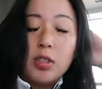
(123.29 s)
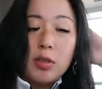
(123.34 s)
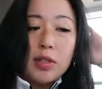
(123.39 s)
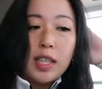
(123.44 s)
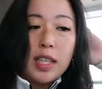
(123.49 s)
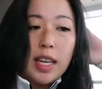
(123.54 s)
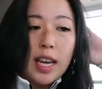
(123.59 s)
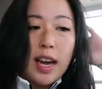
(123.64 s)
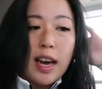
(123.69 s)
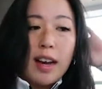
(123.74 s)
so it's
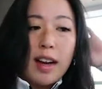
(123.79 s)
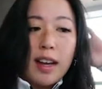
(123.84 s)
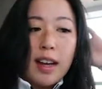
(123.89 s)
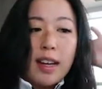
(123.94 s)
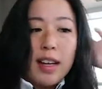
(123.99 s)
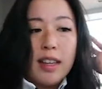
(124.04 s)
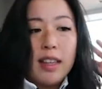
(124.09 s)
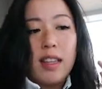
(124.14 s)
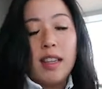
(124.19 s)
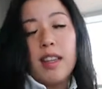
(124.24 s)
a cat eye,
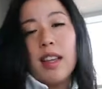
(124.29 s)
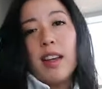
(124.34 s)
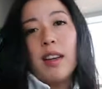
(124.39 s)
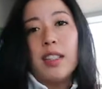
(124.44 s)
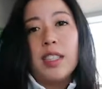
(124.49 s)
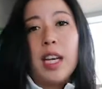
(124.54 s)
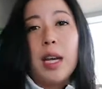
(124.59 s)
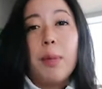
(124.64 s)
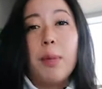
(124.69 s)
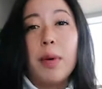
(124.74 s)
and then I
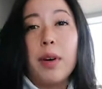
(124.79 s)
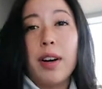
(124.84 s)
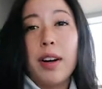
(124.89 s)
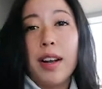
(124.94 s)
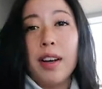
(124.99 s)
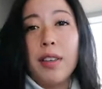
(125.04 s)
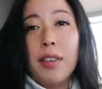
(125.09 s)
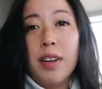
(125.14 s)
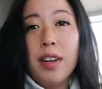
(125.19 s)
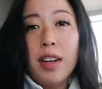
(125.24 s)
taper it
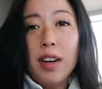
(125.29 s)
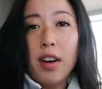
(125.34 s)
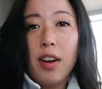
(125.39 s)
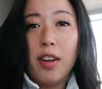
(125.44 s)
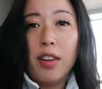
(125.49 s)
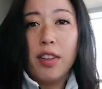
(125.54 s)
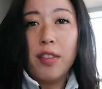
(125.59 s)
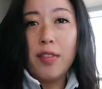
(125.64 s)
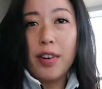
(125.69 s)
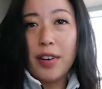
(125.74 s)
out
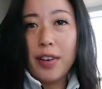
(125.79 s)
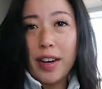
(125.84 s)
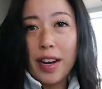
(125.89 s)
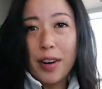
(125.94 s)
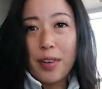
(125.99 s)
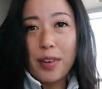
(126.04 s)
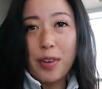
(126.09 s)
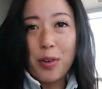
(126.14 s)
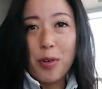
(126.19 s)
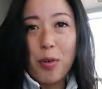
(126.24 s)
on the very
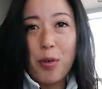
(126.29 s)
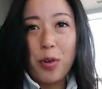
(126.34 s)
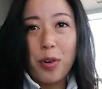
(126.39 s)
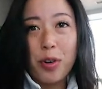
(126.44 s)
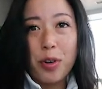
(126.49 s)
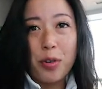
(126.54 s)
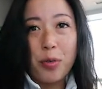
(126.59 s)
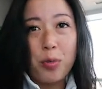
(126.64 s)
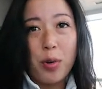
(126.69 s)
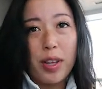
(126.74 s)
outer
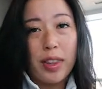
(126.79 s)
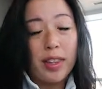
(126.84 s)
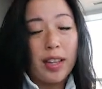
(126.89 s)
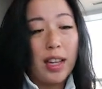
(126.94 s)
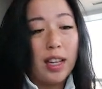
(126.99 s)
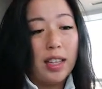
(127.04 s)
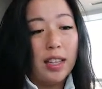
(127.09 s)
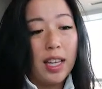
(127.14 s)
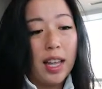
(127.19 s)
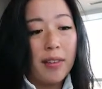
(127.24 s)
corner with
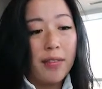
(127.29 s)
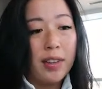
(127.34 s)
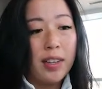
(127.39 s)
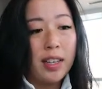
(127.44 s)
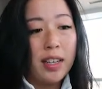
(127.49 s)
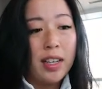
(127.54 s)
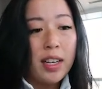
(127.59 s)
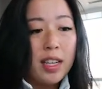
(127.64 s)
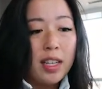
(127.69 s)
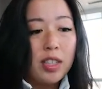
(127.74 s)

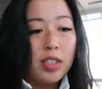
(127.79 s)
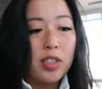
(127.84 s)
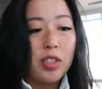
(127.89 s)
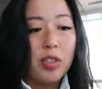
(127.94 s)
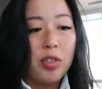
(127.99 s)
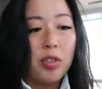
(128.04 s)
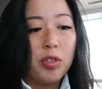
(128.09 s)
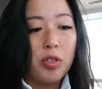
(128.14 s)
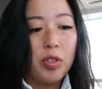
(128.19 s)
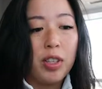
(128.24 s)
11
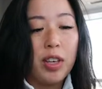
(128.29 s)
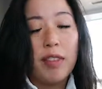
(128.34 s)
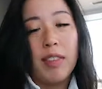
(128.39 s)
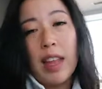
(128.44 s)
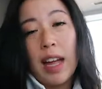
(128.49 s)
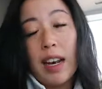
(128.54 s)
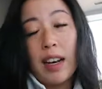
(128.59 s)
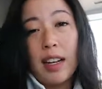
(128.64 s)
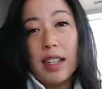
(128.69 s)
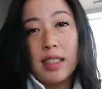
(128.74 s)
to give
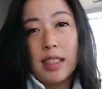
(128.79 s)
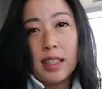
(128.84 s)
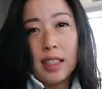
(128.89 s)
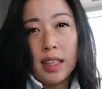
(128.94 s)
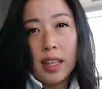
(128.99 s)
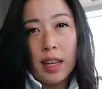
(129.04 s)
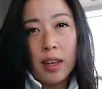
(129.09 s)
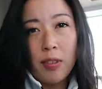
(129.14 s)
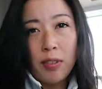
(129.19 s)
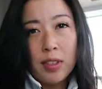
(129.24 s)
that nice
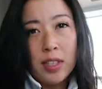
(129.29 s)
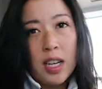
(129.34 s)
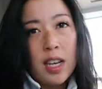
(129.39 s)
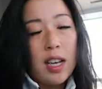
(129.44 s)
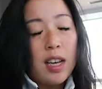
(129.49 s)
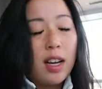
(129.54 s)
lift.